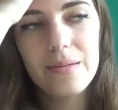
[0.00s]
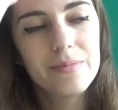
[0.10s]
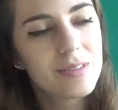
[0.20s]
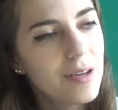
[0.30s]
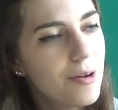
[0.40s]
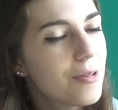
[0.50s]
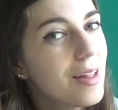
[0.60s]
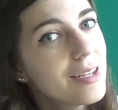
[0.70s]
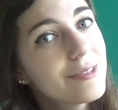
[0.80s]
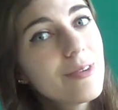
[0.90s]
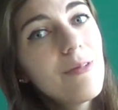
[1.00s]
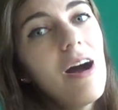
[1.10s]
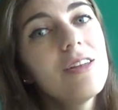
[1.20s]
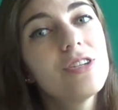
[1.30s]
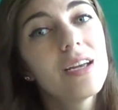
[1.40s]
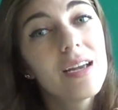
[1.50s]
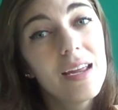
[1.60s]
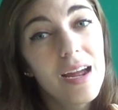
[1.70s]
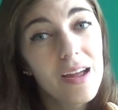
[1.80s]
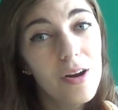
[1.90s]
So thanks for watching,
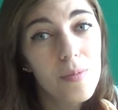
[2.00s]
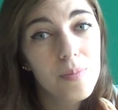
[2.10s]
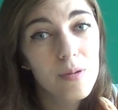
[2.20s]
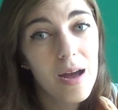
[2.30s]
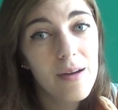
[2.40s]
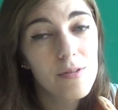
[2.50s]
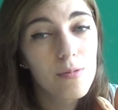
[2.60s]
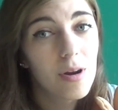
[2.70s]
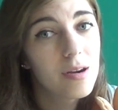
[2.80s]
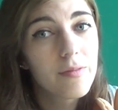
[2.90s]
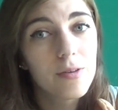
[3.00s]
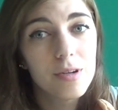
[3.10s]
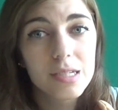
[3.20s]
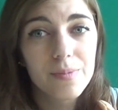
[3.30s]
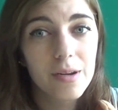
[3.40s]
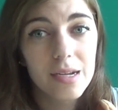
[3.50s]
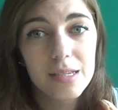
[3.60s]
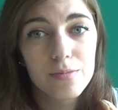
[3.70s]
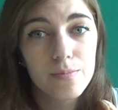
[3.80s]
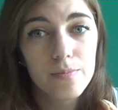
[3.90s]
and I hope you have a wonderful
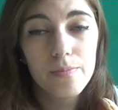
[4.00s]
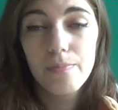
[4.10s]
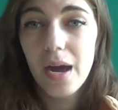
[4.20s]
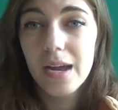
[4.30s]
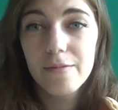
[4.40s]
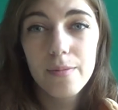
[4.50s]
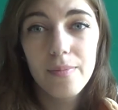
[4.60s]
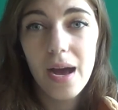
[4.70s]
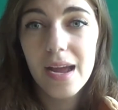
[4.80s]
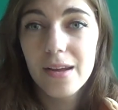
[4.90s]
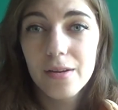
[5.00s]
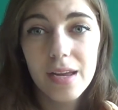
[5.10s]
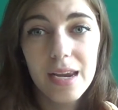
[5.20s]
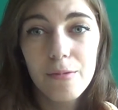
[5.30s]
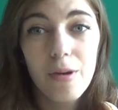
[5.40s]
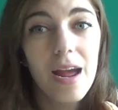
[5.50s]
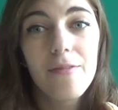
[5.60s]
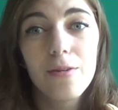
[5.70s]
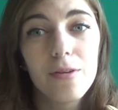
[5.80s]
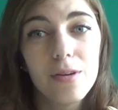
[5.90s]
experience buying from Buyee or getting
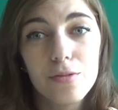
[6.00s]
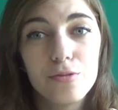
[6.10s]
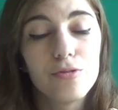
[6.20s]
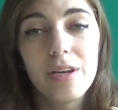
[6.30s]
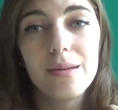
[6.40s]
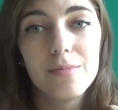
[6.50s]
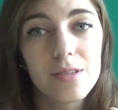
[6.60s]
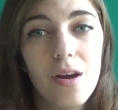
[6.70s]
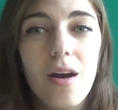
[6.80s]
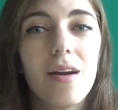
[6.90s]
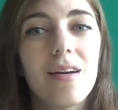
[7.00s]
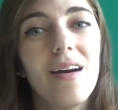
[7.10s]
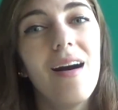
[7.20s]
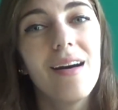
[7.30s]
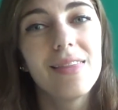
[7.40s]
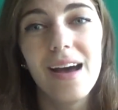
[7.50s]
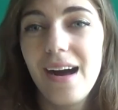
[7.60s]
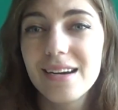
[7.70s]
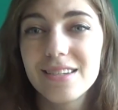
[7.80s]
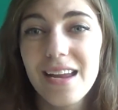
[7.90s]
whatever your dreams are on the
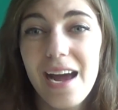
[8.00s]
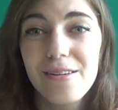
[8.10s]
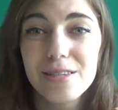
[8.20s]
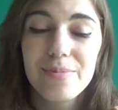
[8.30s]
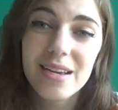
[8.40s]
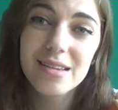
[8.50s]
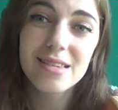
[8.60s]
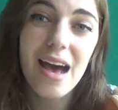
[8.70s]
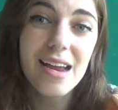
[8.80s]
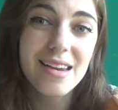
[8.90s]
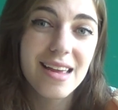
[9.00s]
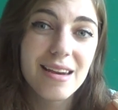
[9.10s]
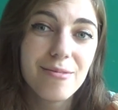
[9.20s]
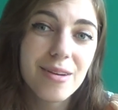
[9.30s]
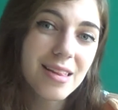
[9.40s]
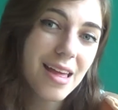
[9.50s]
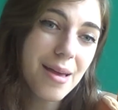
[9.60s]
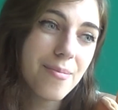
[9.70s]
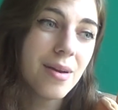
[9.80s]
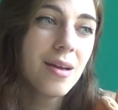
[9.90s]
auction house, because I did with
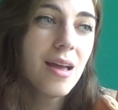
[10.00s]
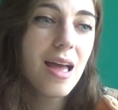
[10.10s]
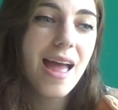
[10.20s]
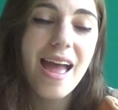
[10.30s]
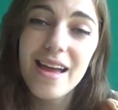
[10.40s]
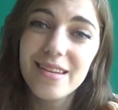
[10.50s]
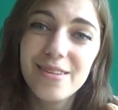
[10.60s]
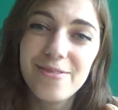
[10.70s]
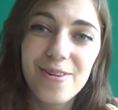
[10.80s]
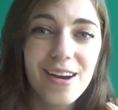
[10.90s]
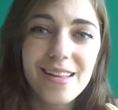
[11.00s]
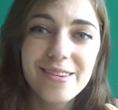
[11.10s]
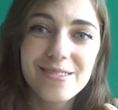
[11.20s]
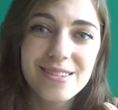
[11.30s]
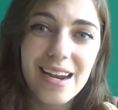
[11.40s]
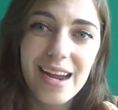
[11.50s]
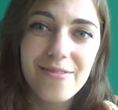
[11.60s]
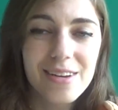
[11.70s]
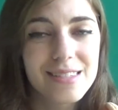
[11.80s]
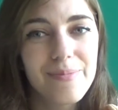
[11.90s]
him and the 4 others that I
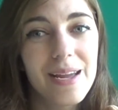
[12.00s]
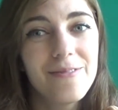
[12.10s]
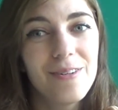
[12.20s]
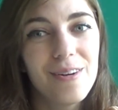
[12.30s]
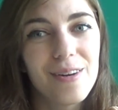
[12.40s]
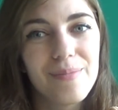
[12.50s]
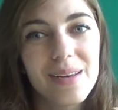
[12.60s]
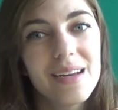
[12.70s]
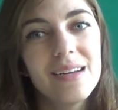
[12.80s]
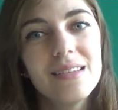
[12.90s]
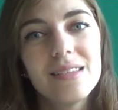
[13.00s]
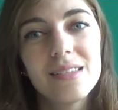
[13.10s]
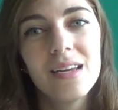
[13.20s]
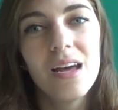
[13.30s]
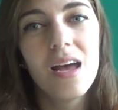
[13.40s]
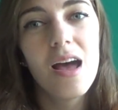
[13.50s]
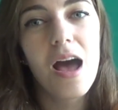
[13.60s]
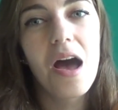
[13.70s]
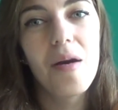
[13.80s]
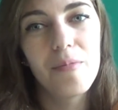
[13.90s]
have yet to pay for because
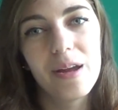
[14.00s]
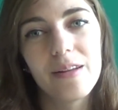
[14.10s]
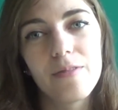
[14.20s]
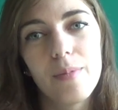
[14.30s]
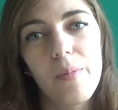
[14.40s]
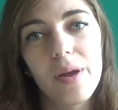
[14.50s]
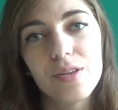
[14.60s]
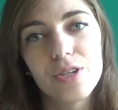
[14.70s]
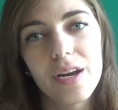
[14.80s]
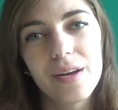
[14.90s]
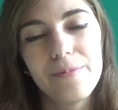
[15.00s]
I'm waiting for my paycheck.